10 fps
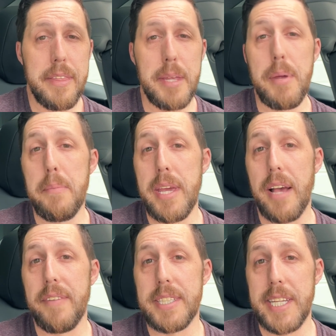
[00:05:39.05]
then maybe
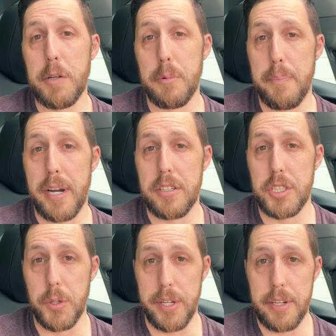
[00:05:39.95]
F S D will be better
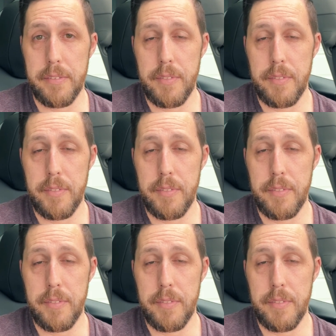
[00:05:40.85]
suited.